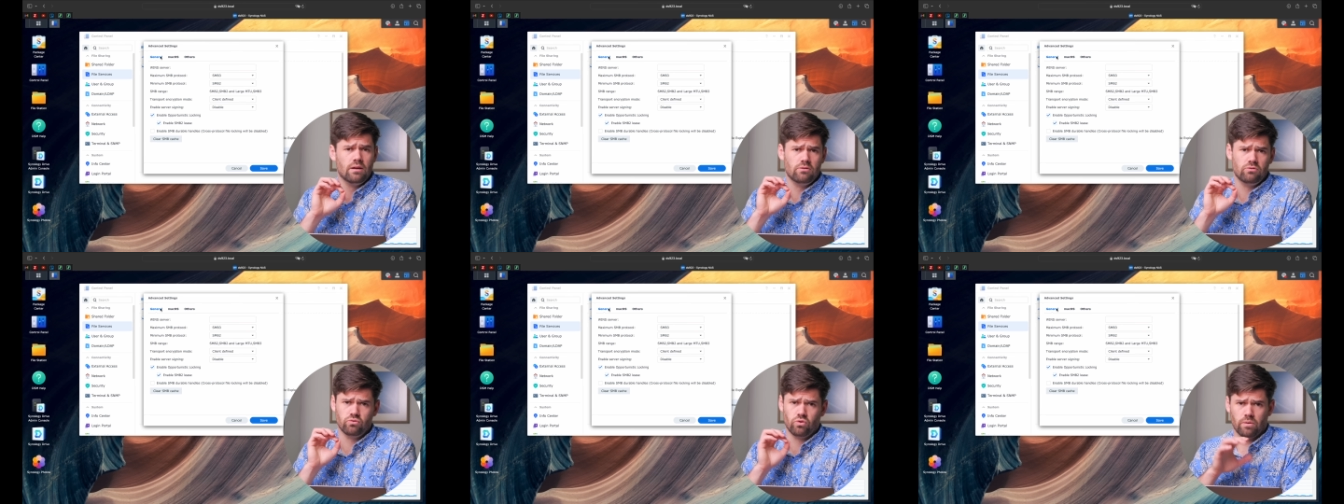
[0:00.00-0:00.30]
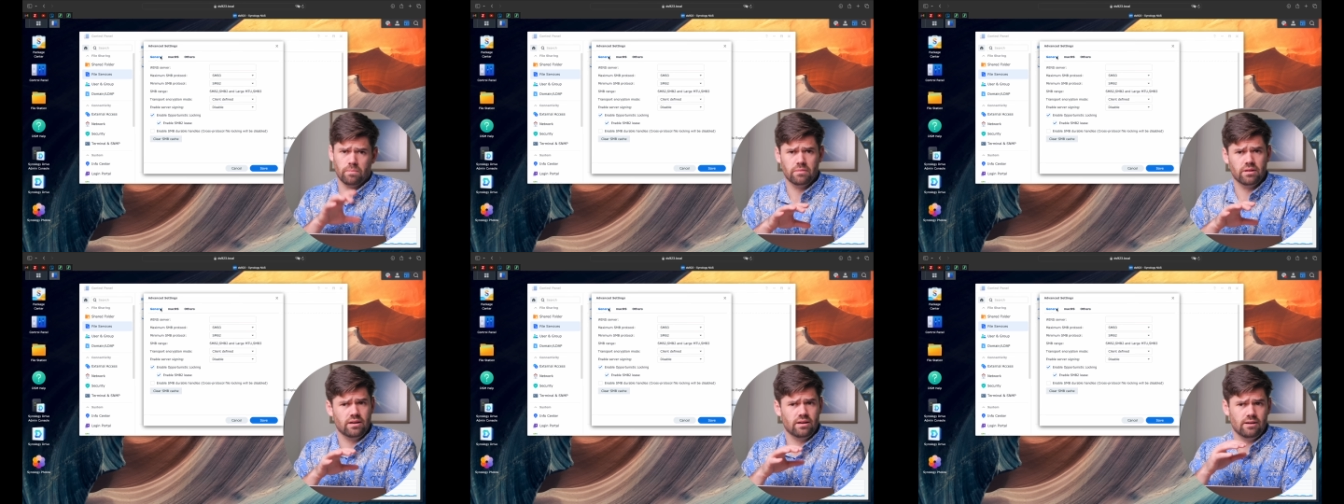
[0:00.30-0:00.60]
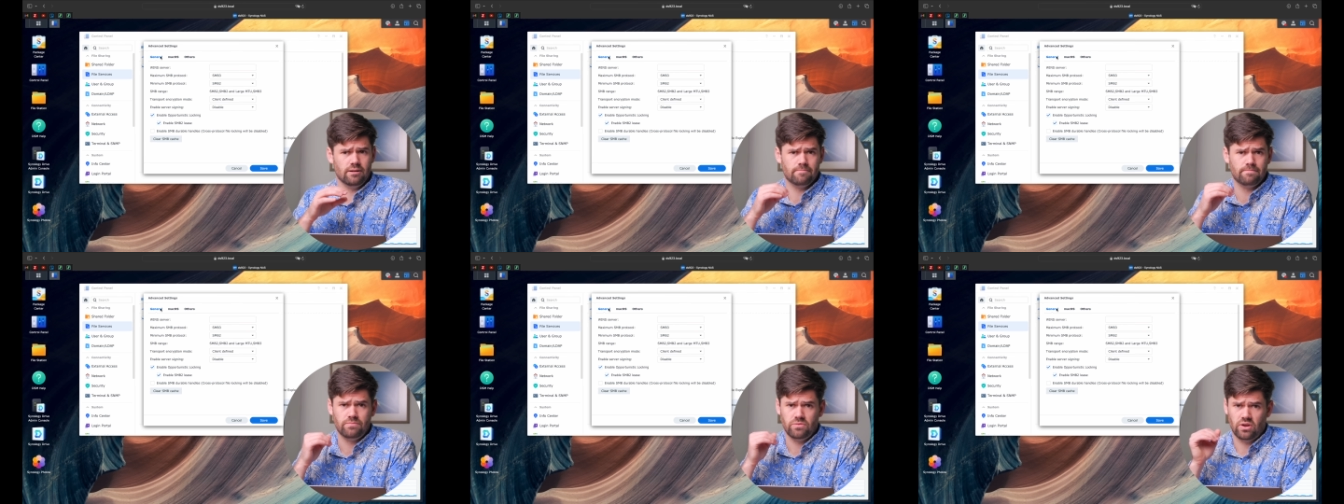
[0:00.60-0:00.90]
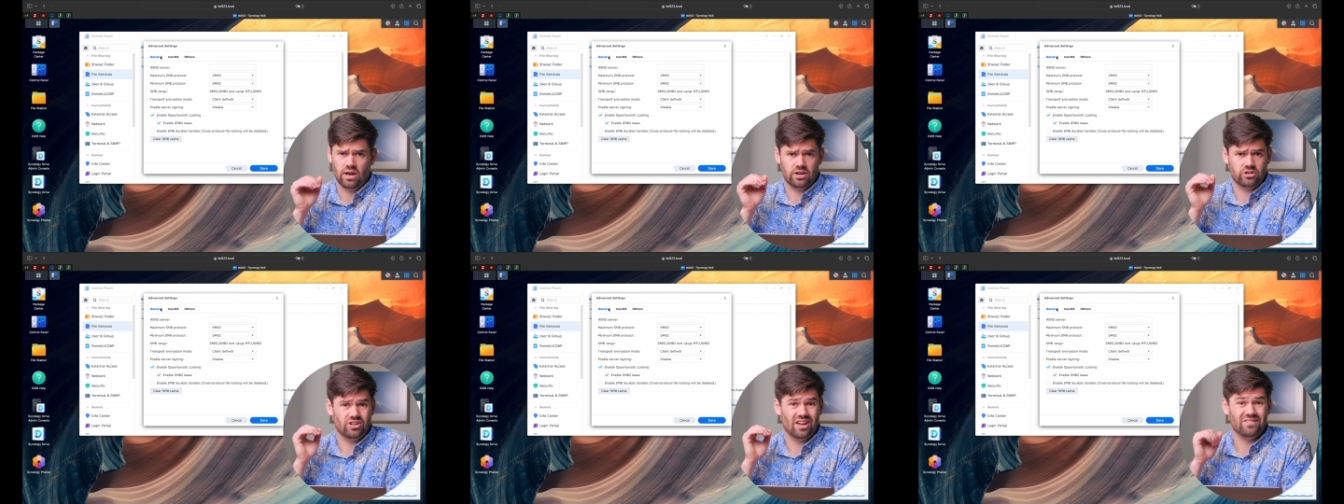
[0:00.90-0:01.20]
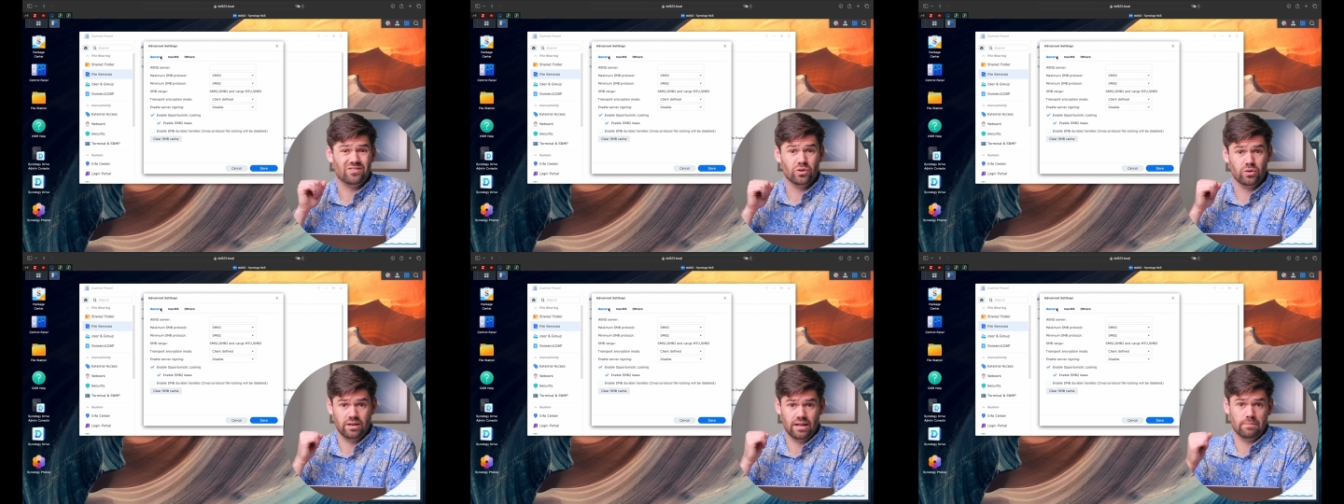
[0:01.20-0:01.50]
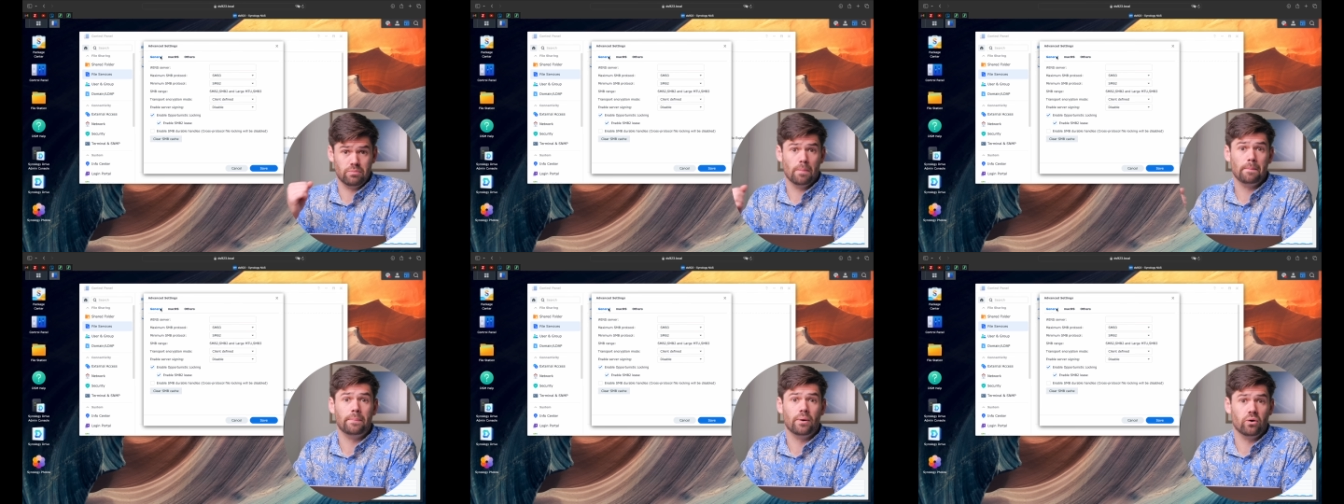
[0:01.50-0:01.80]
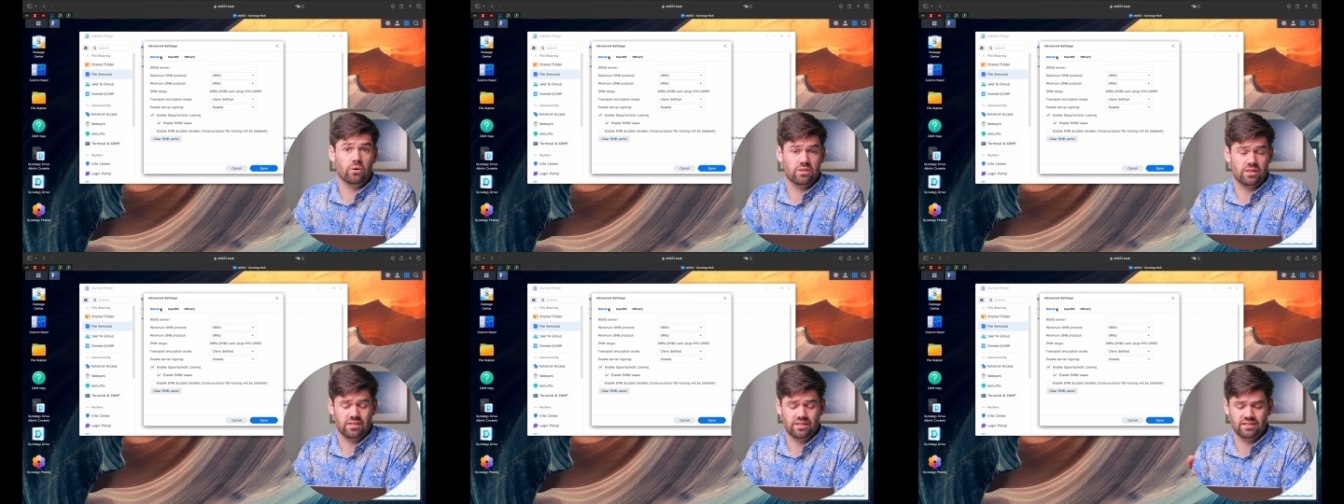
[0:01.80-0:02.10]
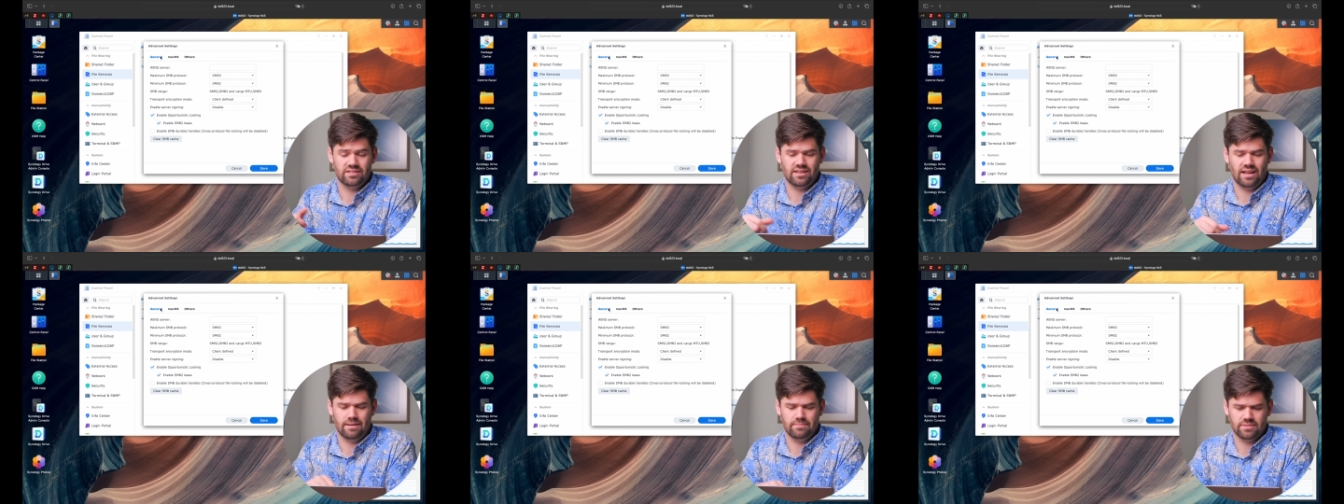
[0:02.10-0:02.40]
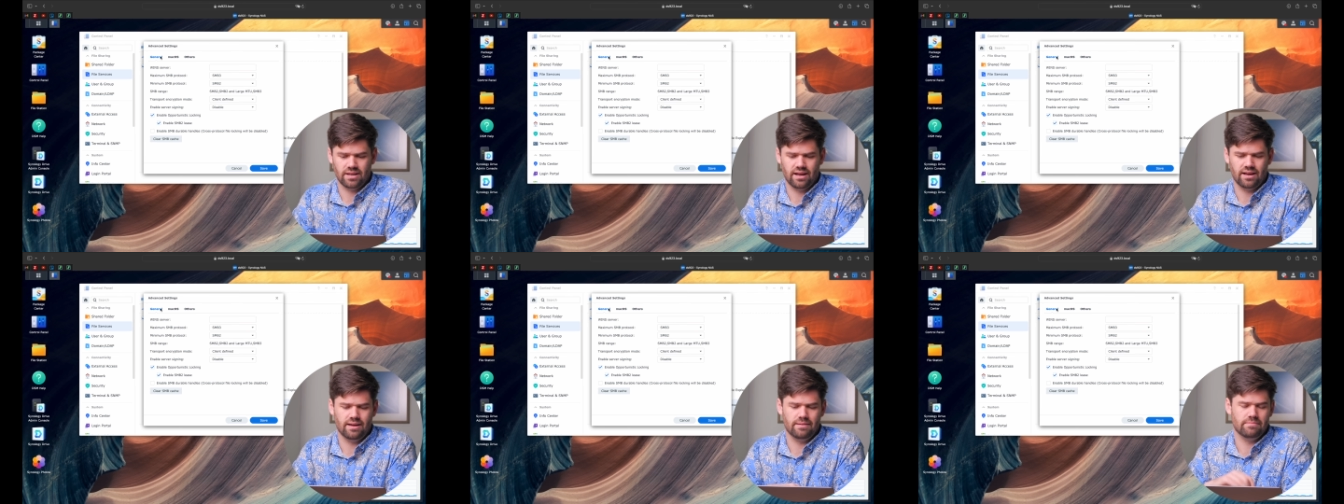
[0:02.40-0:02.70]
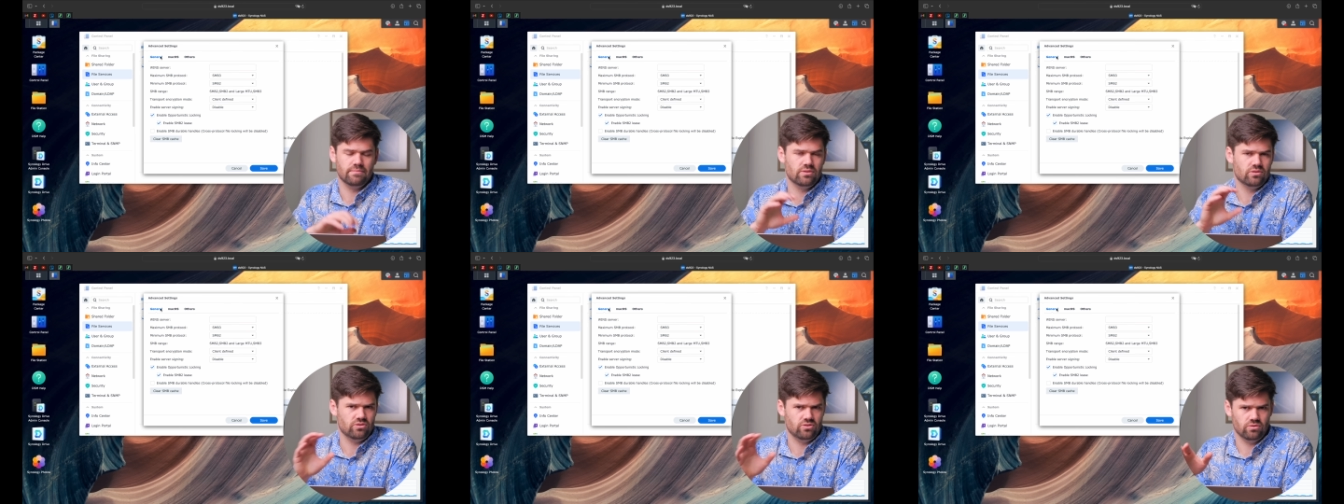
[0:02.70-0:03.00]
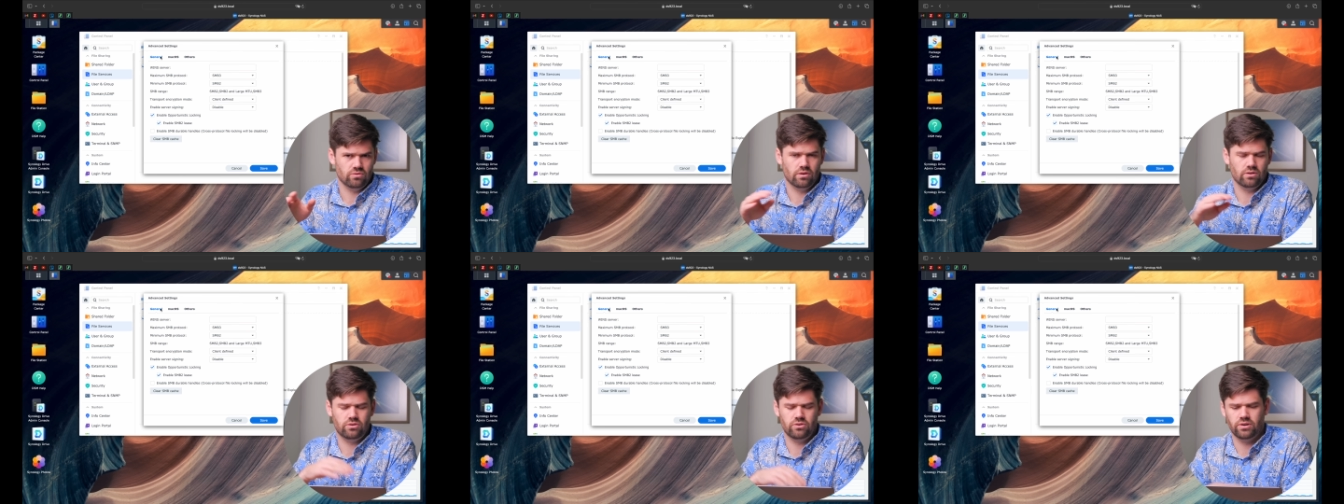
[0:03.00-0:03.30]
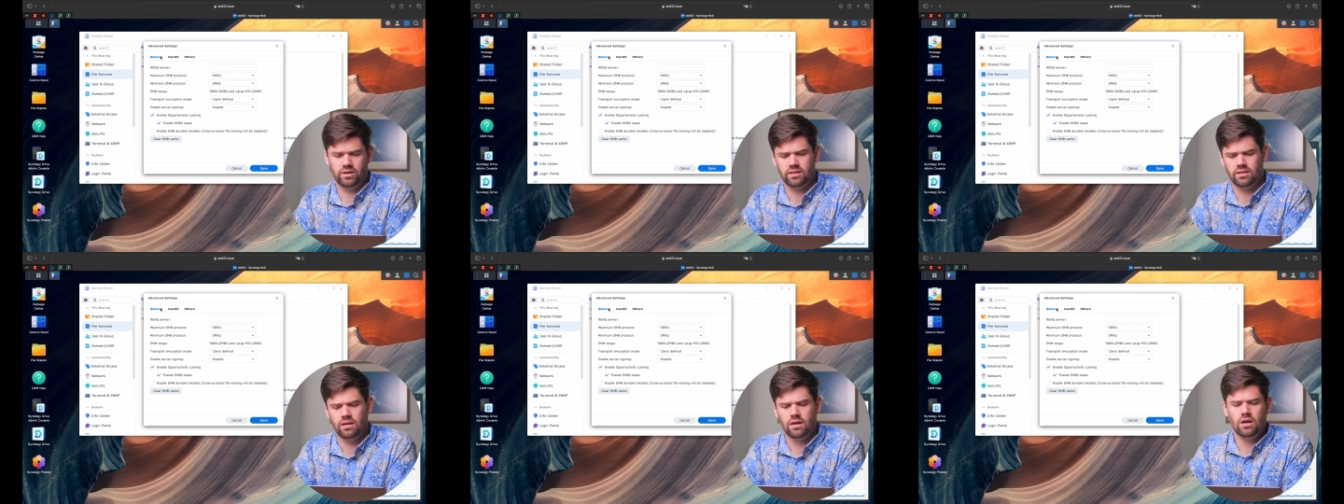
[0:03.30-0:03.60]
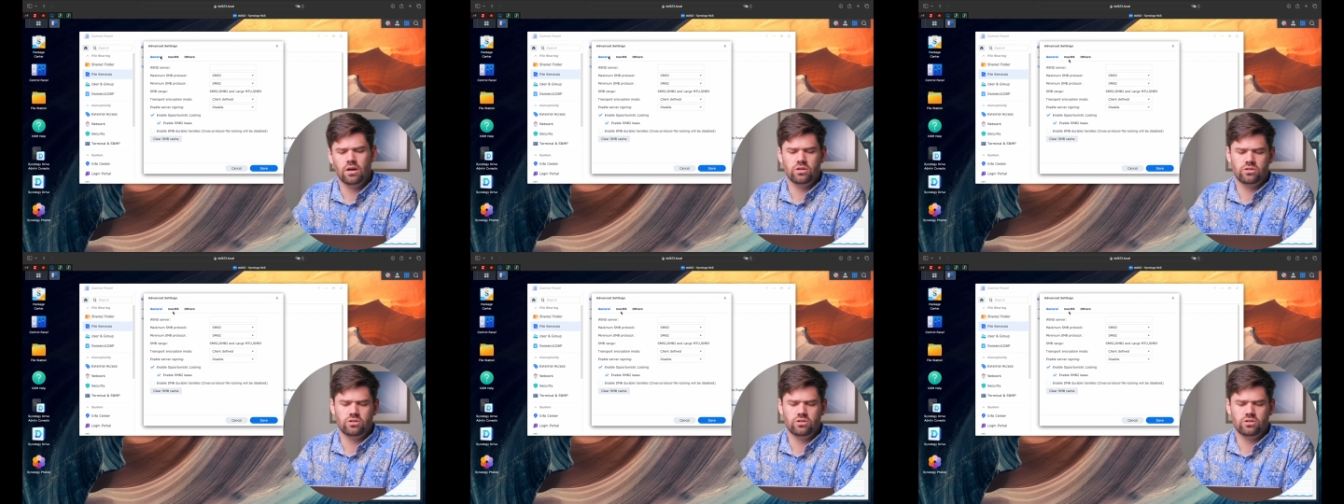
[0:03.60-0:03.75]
Normally, you actually have to enable both at the same time to do it.